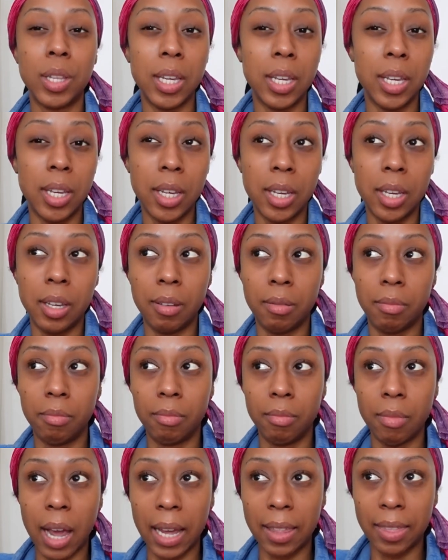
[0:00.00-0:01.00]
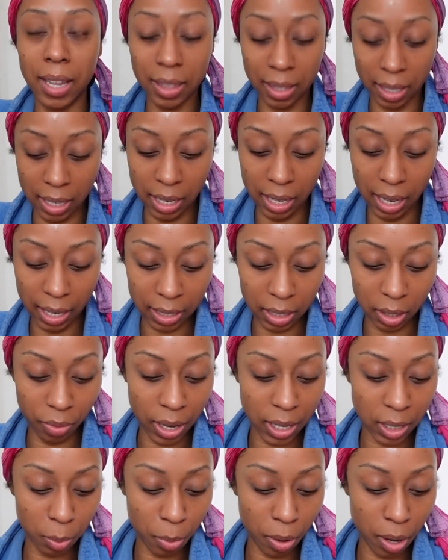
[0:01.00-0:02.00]
the, I think the N Y X
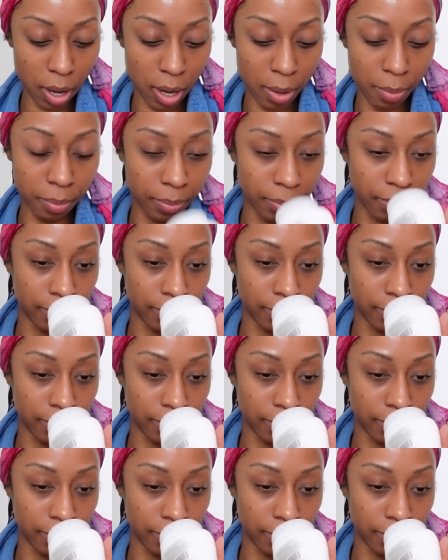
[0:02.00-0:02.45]
face balm.